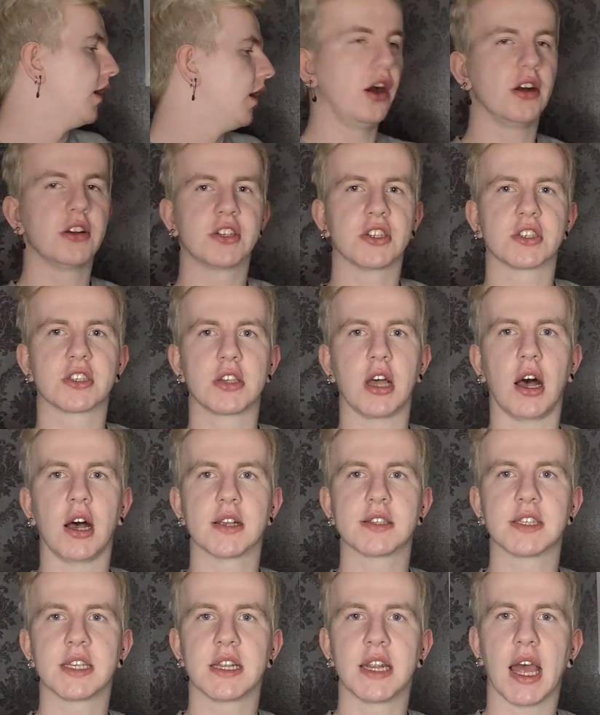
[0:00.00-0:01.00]
Her just
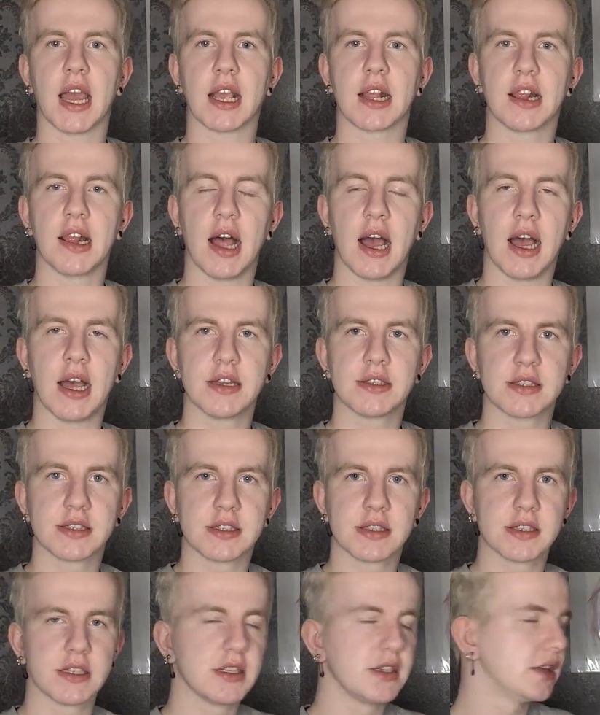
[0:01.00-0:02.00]
tossing that
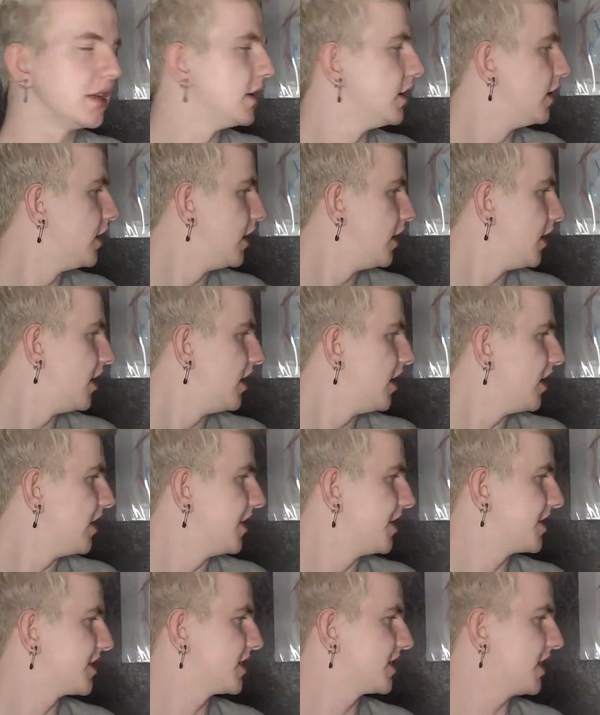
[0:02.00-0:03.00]
glass.
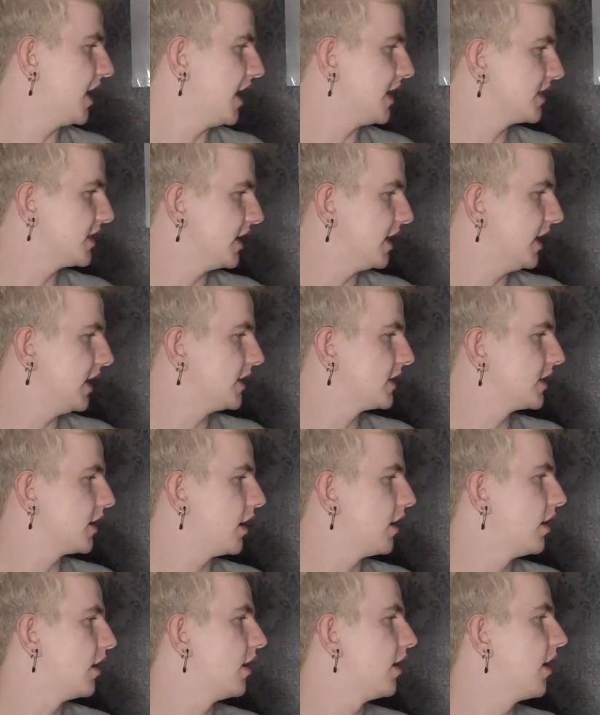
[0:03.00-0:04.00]
The sassiness.
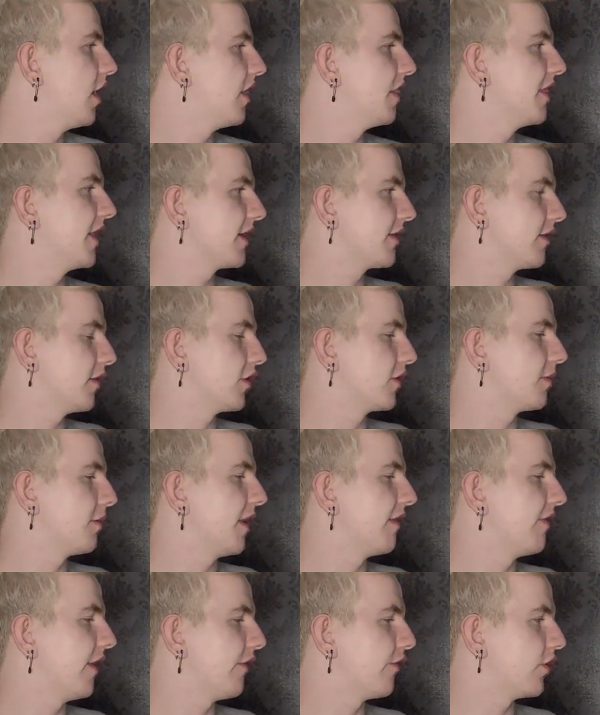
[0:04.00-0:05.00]
This looks
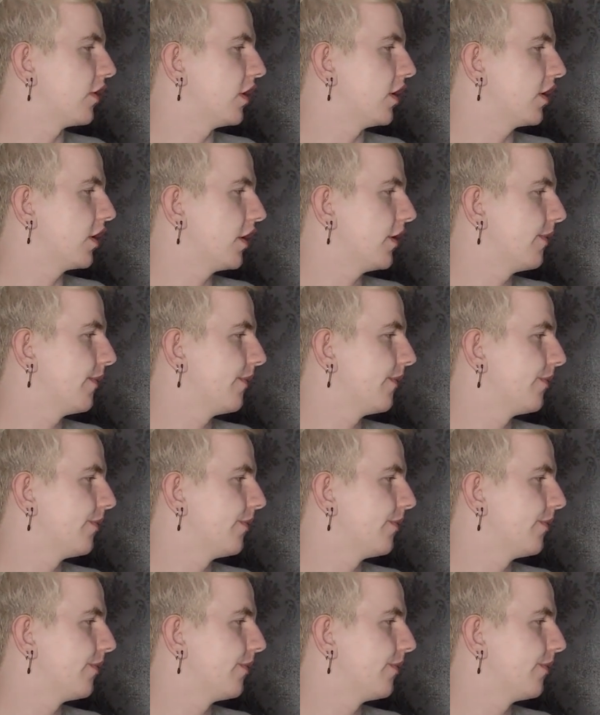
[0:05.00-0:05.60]
my favorite look.